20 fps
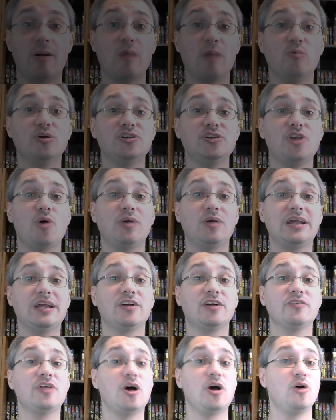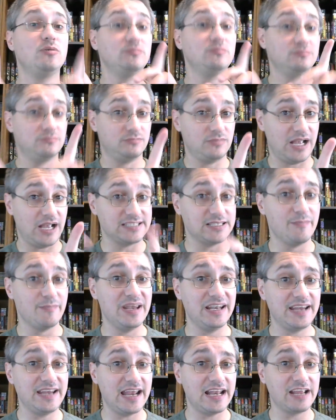I would note here, though, as a
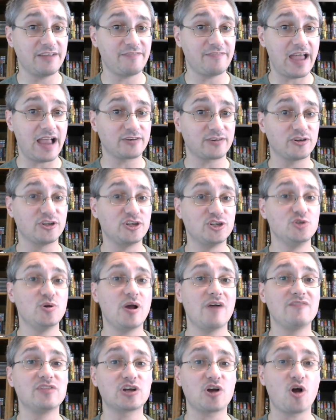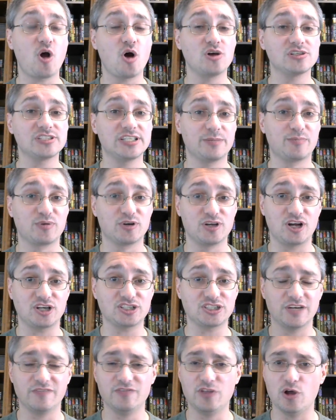mitigating factor, you do have the cost of the
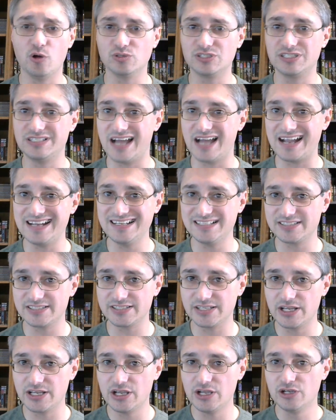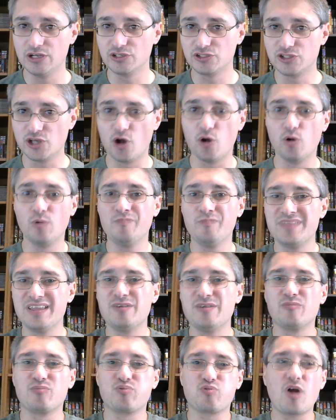production of those dice. So
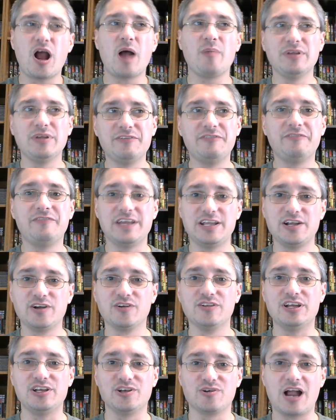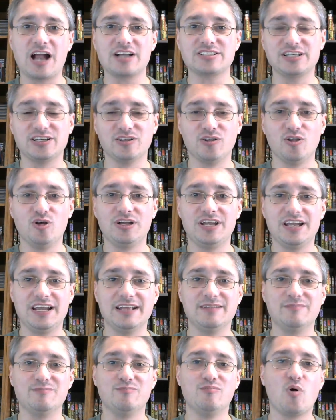probably figure that you're actually looking
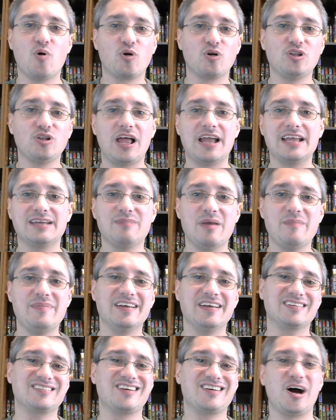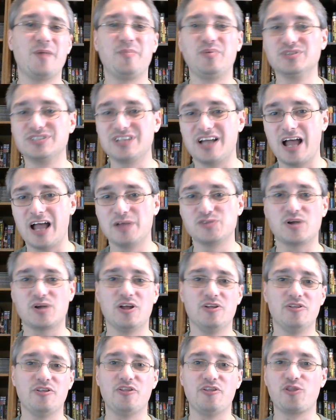at more like maybe a couple times
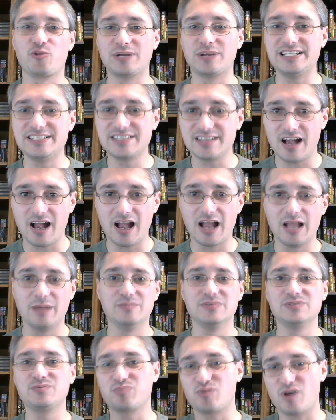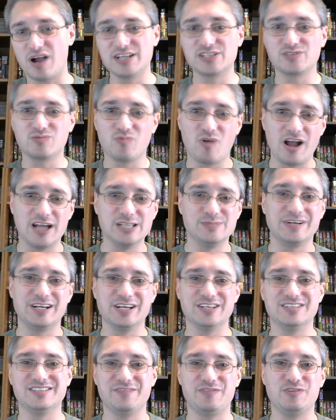rather than 3 times price-wise,
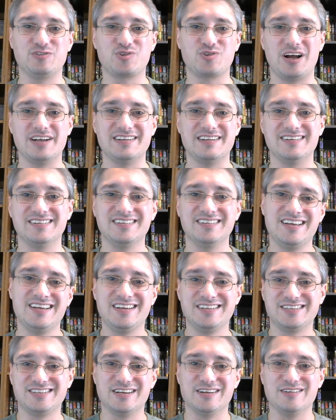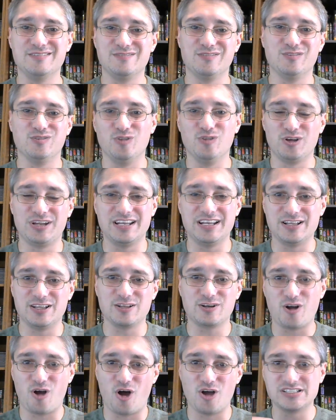because if you tried to look into
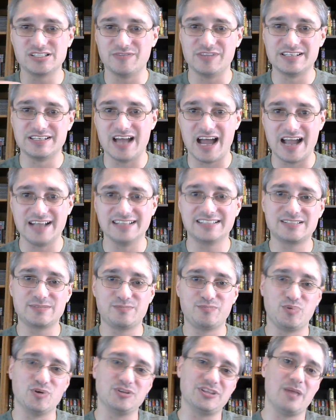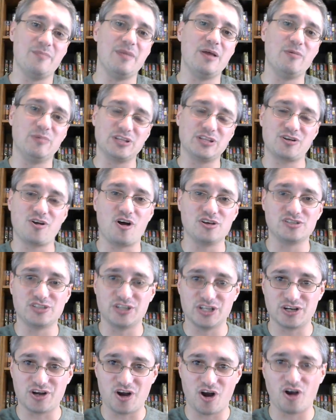the cost of the dice, put them in with the cost
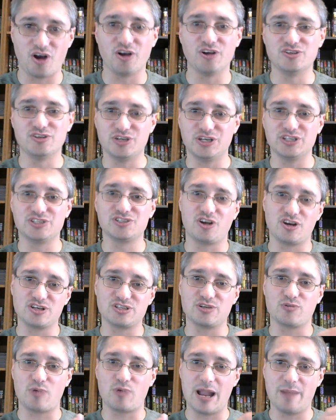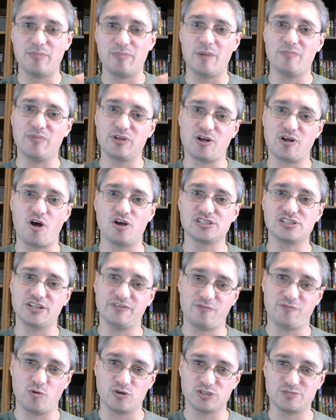of the cards, you could start to ramp up the cost of
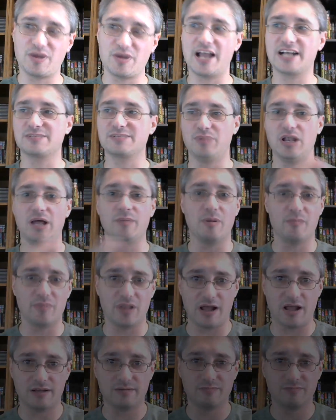the Force Packs, blah, blah, blah.